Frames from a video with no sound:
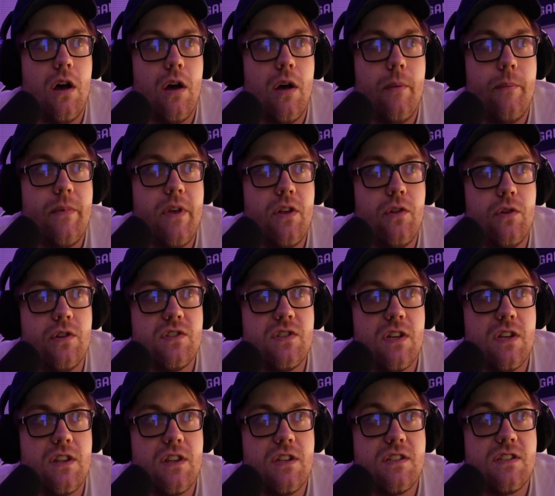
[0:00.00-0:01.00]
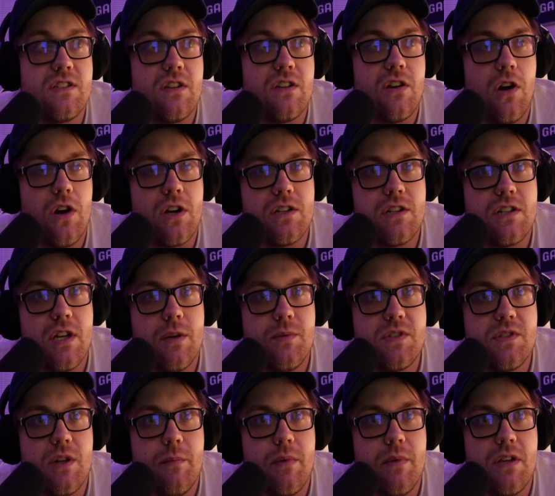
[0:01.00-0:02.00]
it looks like this archetype
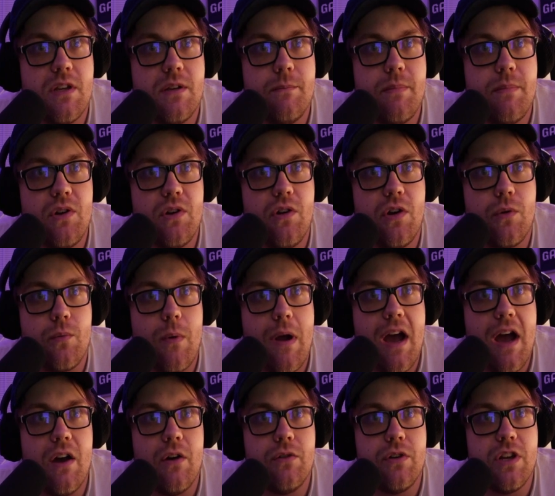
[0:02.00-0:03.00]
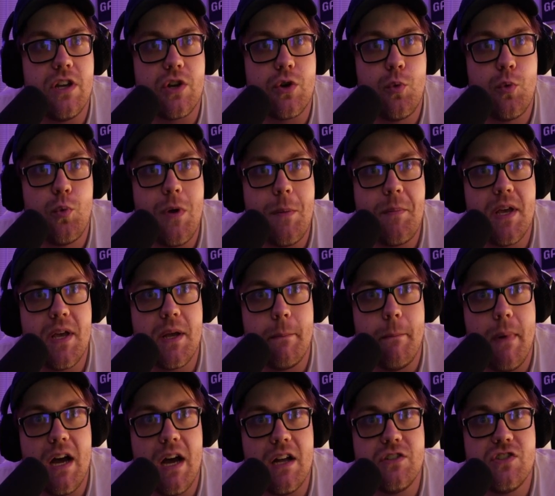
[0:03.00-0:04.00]
is going to be built around equipping
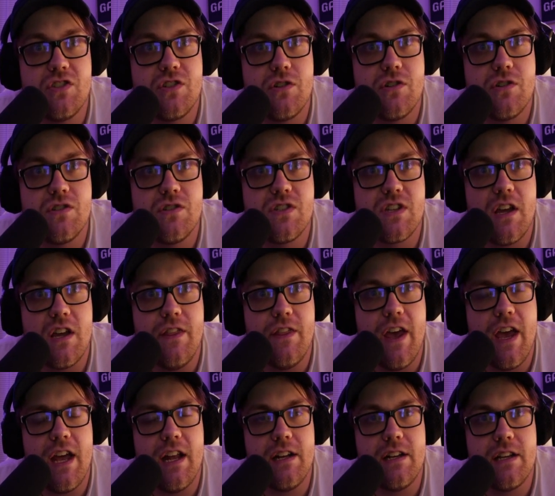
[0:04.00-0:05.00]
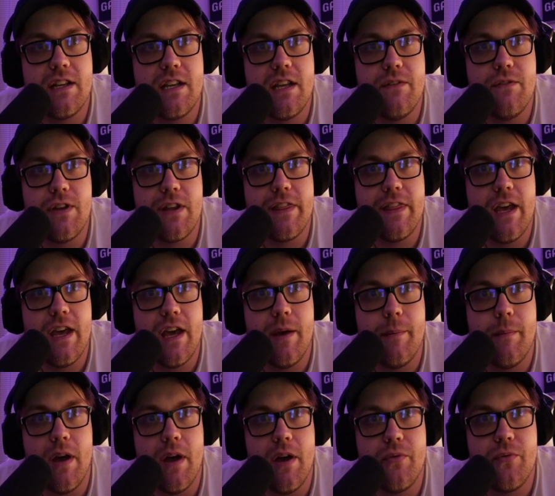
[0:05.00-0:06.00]
monsters and then giving
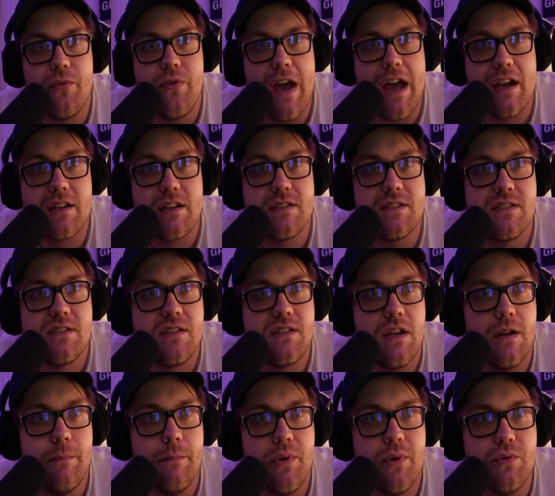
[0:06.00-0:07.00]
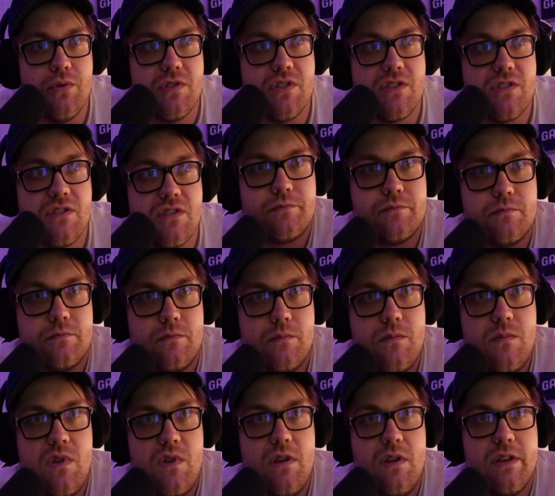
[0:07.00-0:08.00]
them effects and boosts.
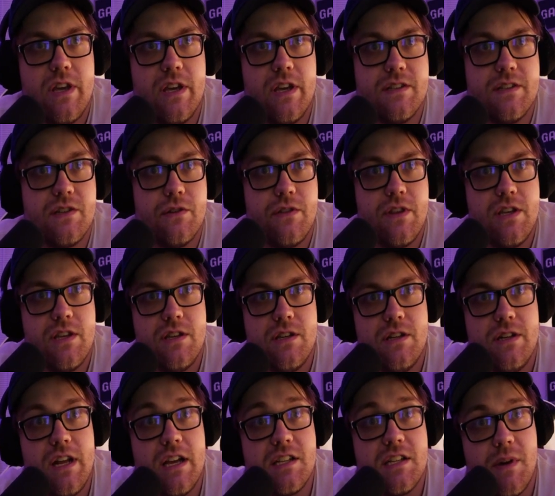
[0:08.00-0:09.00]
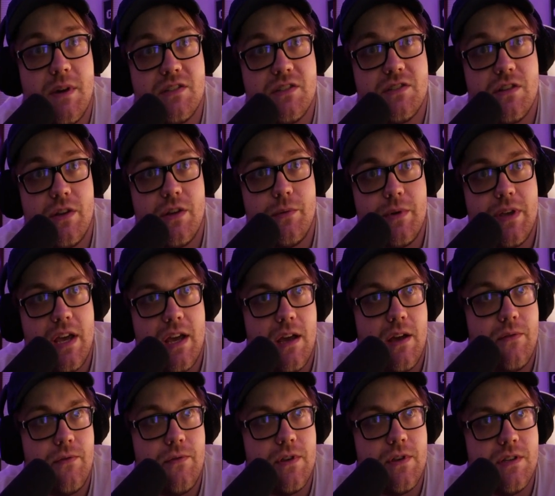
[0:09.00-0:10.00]
Okay, so the next monster that we
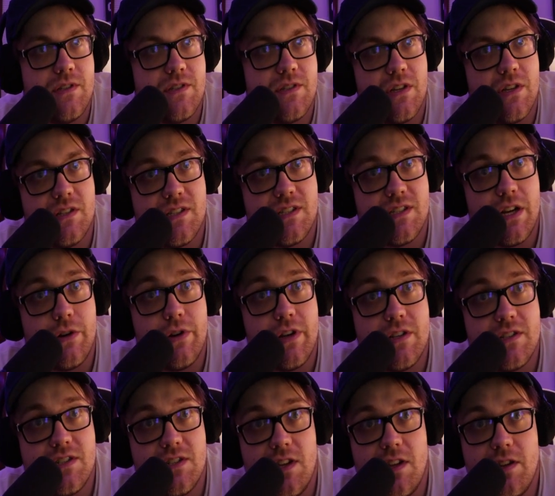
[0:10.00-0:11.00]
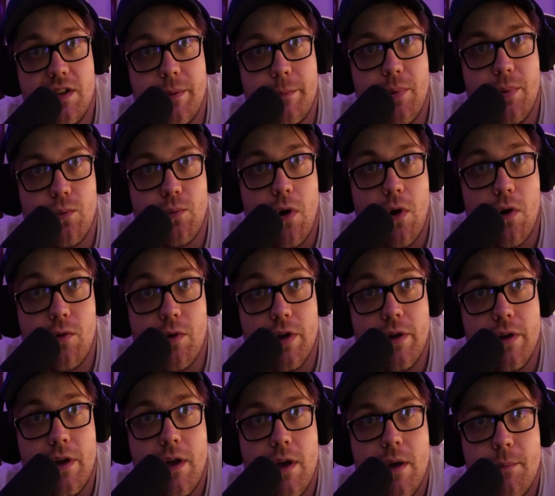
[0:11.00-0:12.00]
have is Sarians Lily
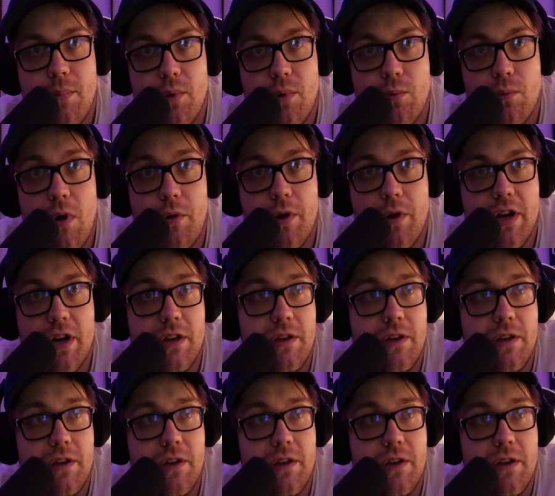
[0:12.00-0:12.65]
Baroa.